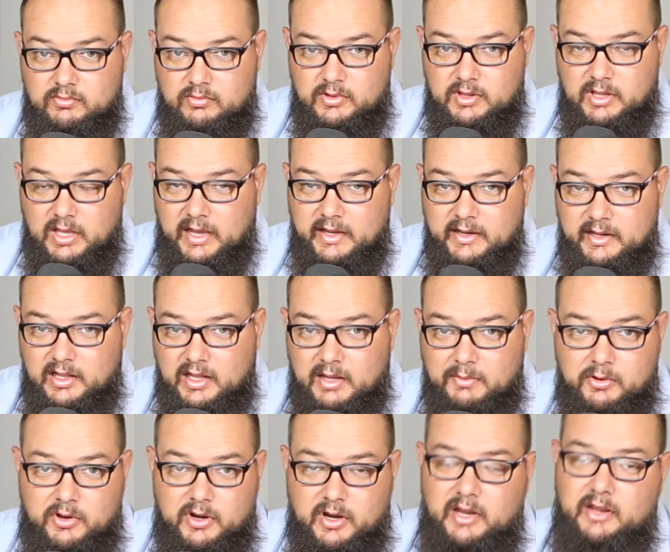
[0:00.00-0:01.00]
the ideal
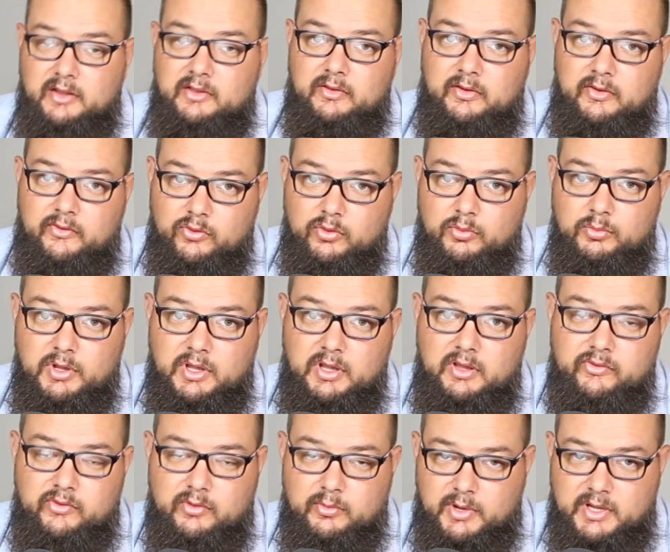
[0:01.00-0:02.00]
upgrade for
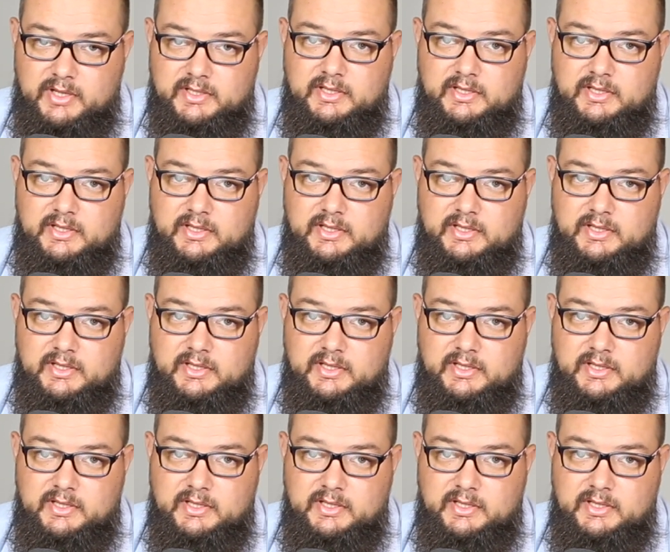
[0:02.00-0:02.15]
me from my